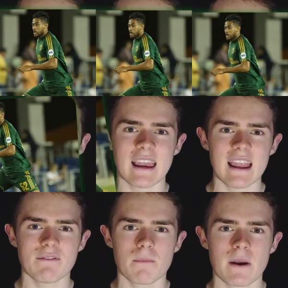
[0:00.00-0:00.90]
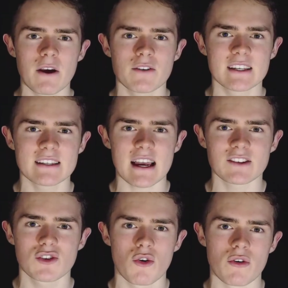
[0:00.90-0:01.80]
making 11 appearances and
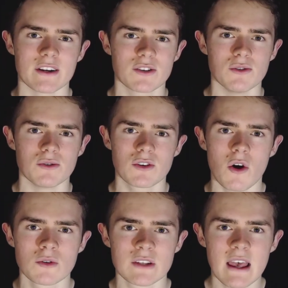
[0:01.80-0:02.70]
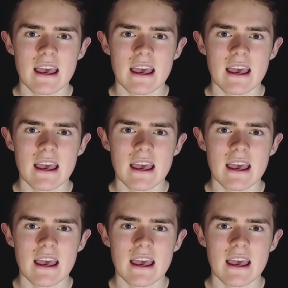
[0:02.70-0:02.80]
scoring 2 goals.